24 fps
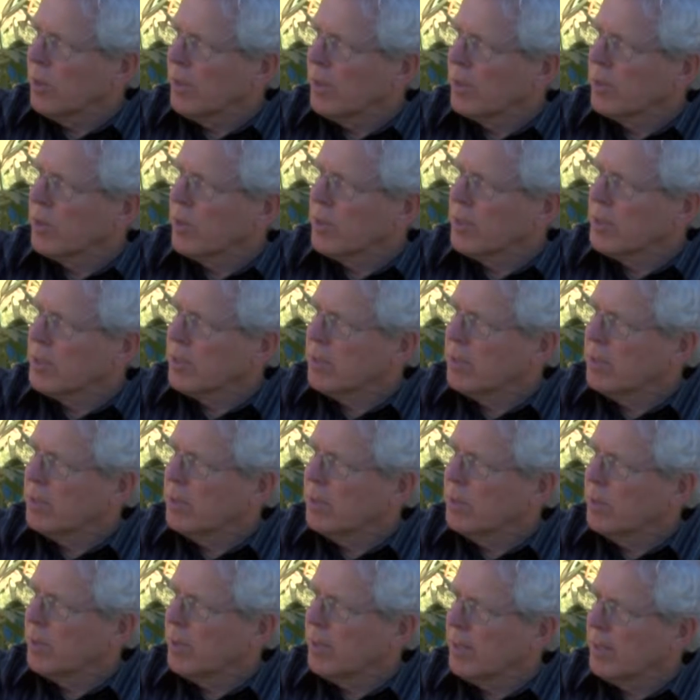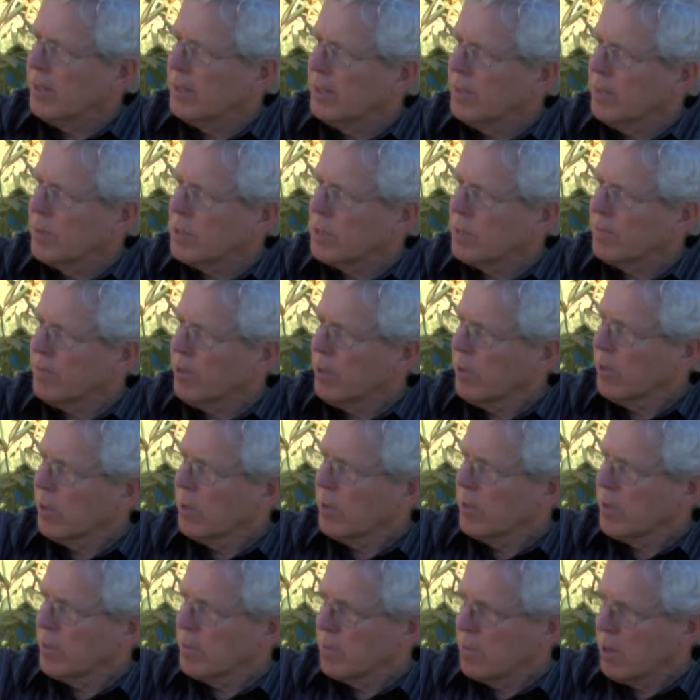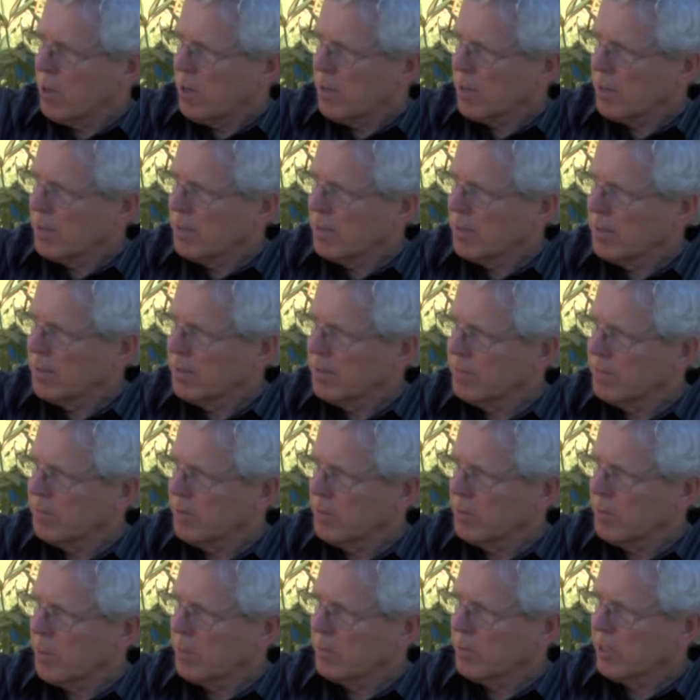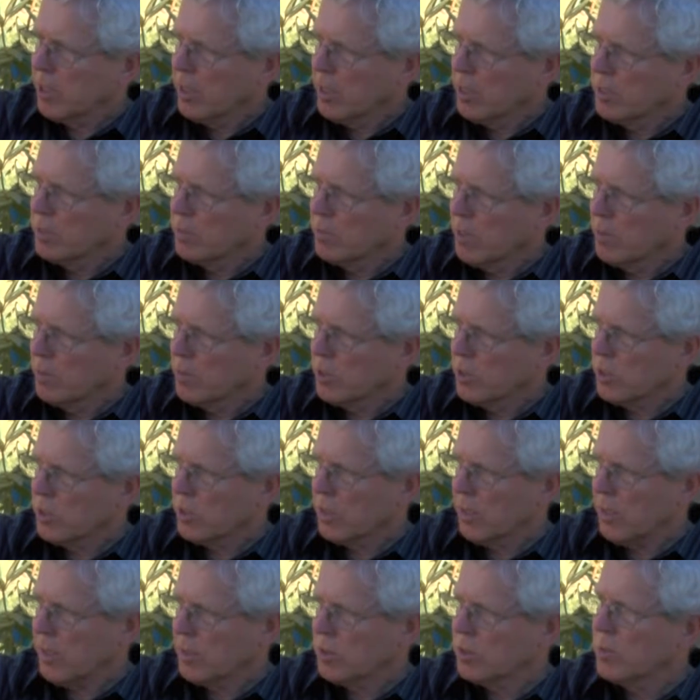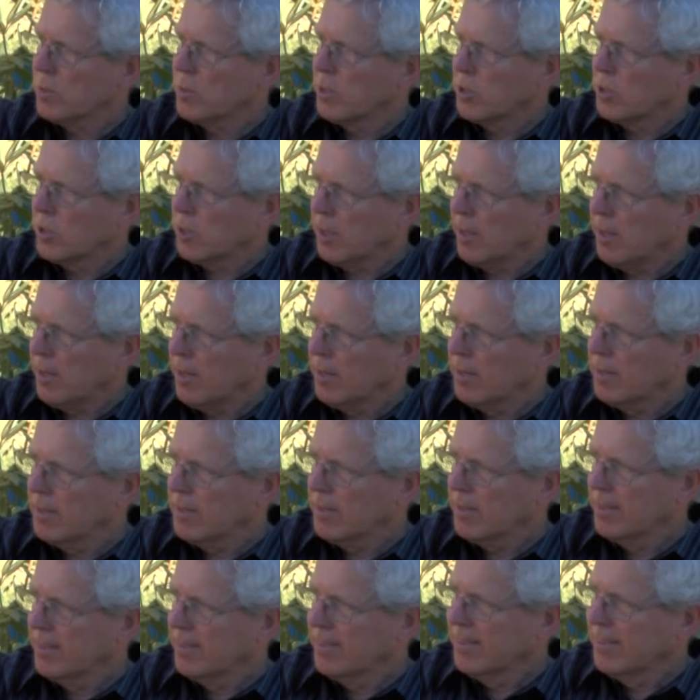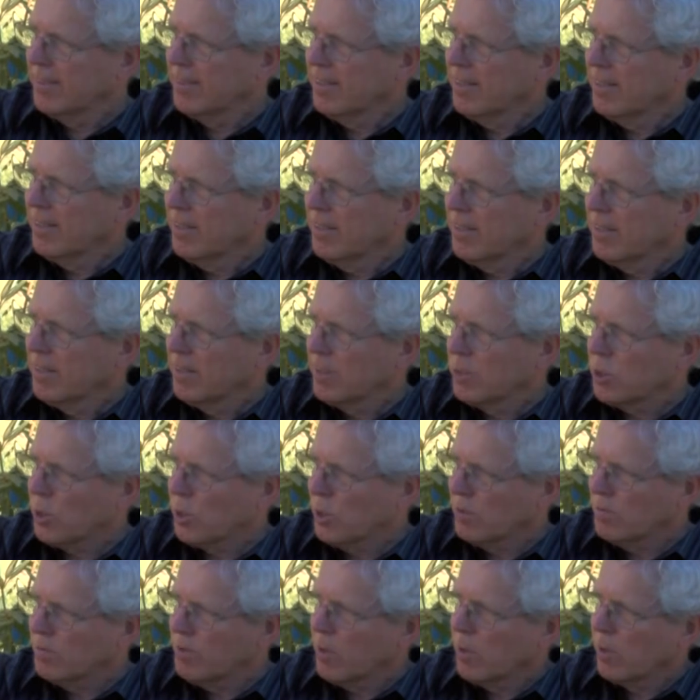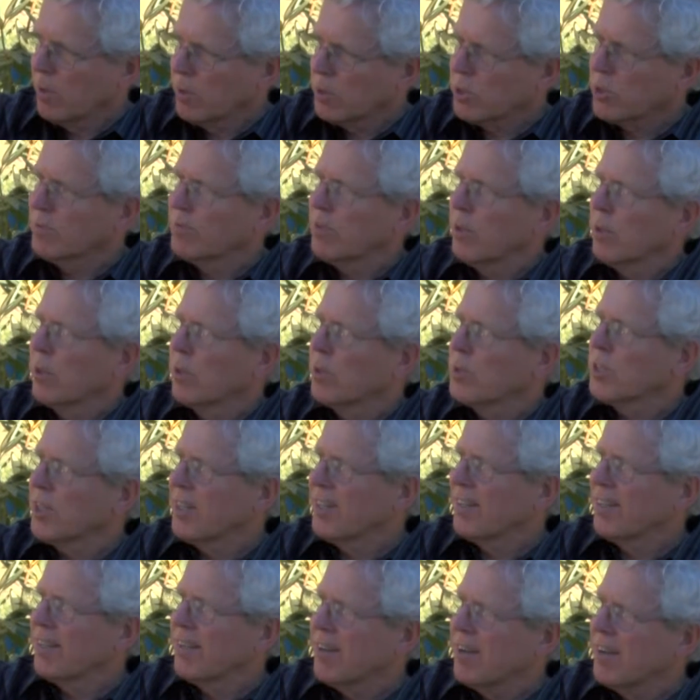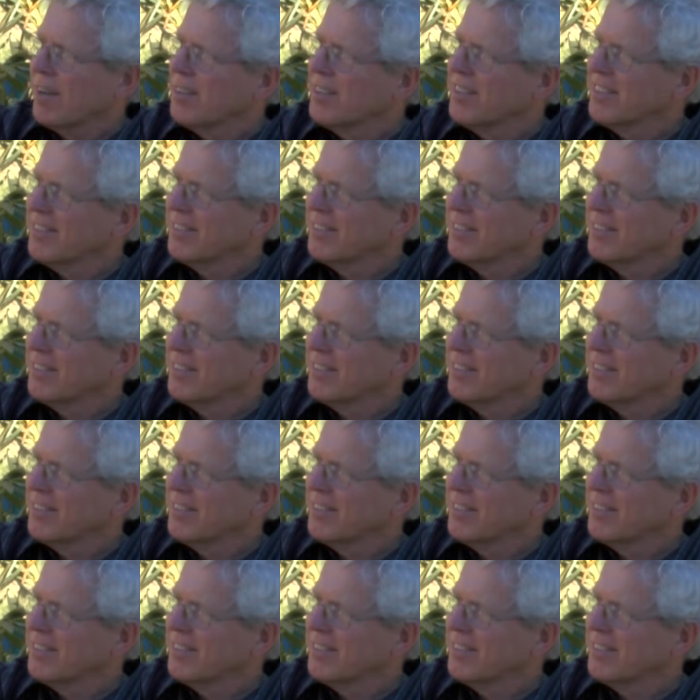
in order to use a photo in a book for publication purposes, it has to be scanned. So photos aren't allowed.